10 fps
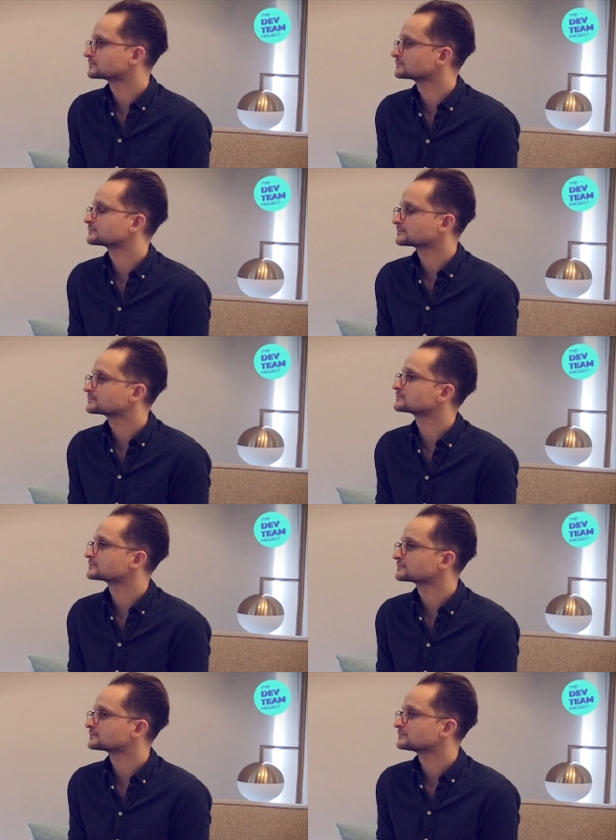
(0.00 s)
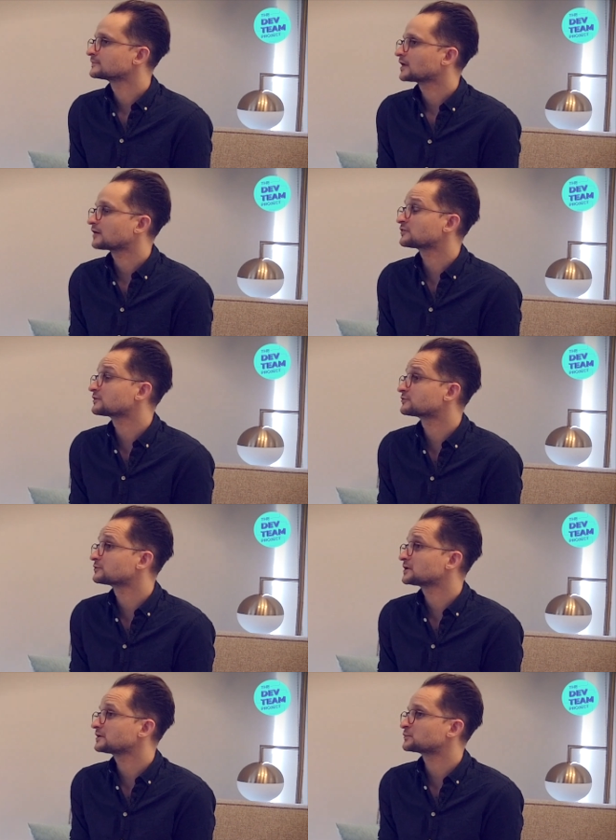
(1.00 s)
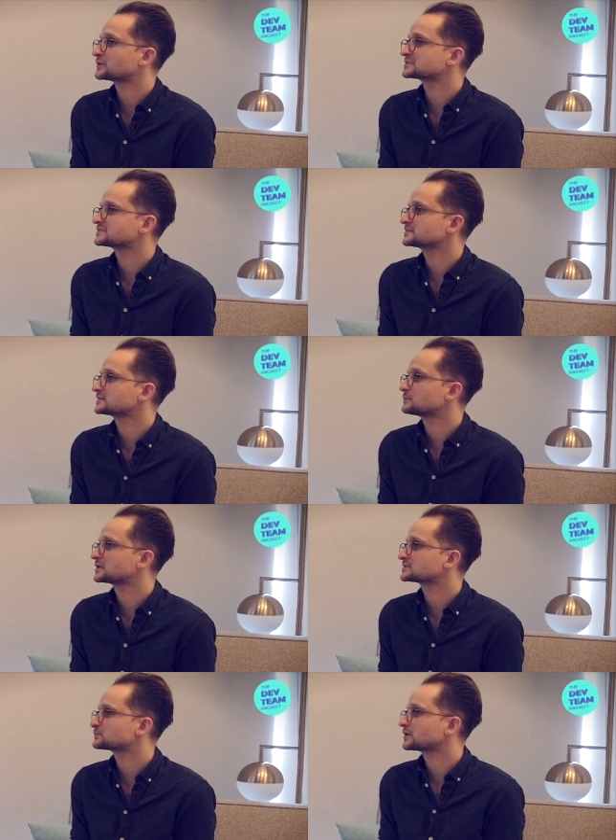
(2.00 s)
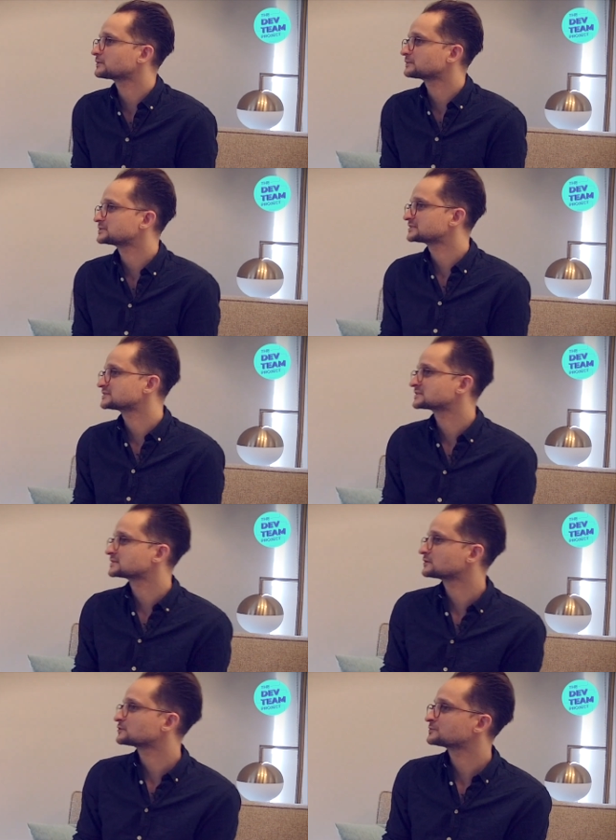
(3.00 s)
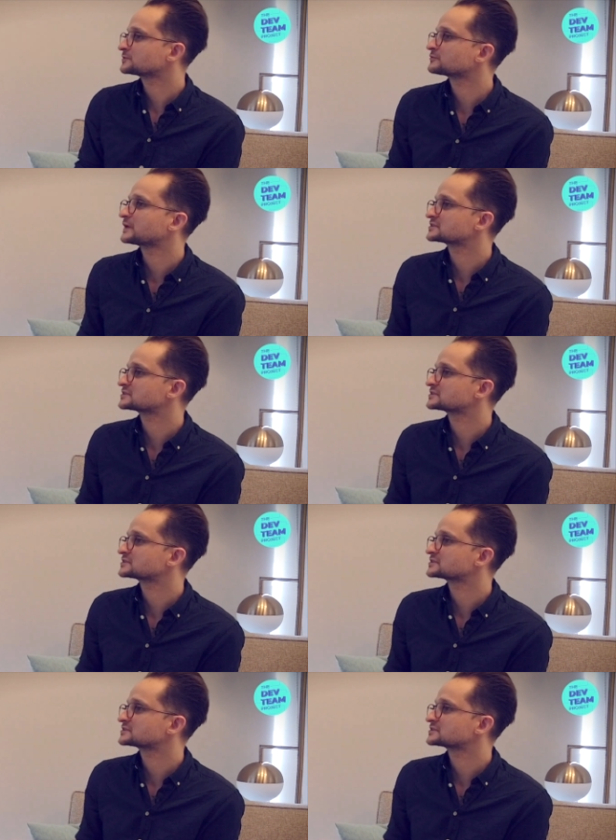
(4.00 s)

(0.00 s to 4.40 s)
Mm-hmm, mm-hmm. I think for me personally, the biggest problem is this. You've